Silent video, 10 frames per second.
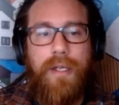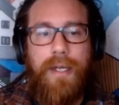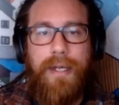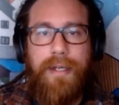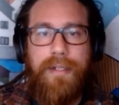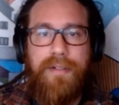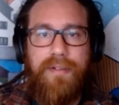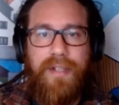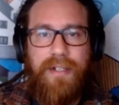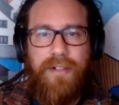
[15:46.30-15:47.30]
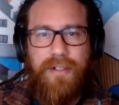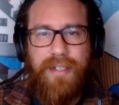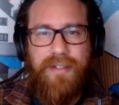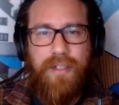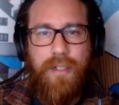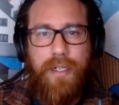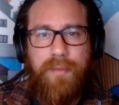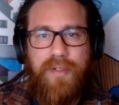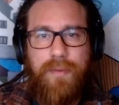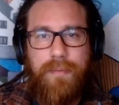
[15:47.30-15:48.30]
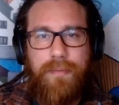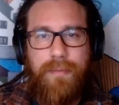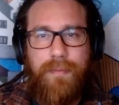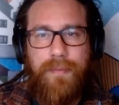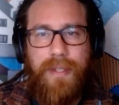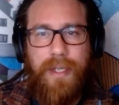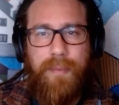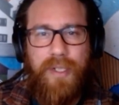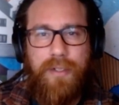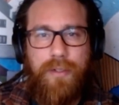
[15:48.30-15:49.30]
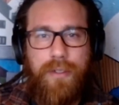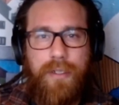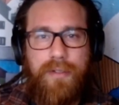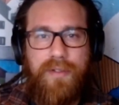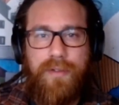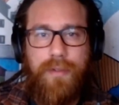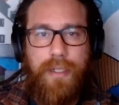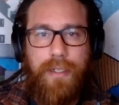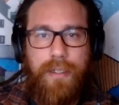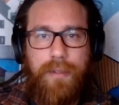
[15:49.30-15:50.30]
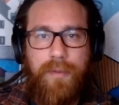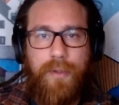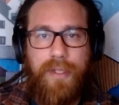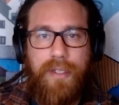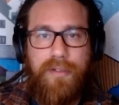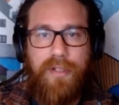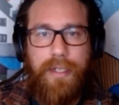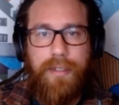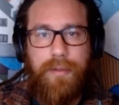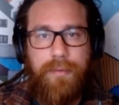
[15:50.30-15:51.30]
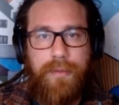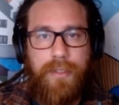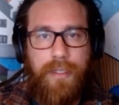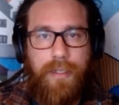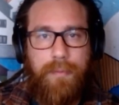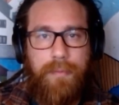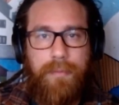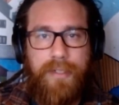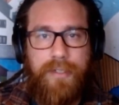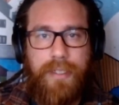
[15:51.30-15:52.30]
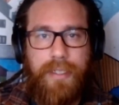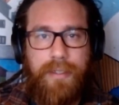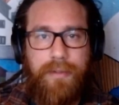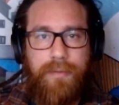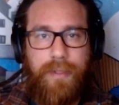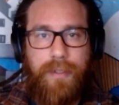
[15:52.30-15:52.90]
And Datadog histograms, they're pretty good at doing things like measuring